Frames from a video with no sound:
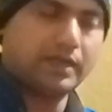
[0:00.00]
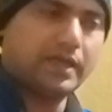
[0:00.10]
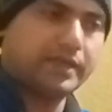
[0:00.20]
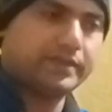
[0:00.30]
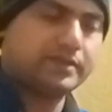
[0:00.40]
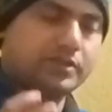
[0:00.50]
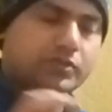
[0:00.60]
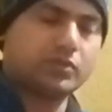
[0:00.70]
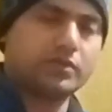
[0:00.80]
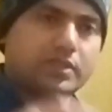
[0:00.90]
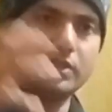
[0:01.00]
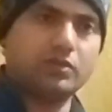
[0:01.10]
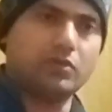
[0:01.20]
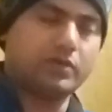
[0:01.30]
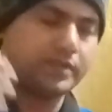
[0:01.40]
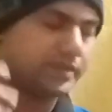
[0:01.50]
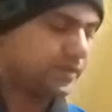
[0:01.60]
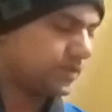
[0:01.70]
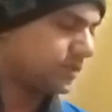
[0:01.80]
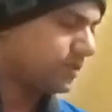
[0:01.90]
analyze the short and the long
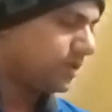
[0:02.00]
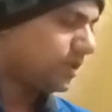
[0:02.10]
range.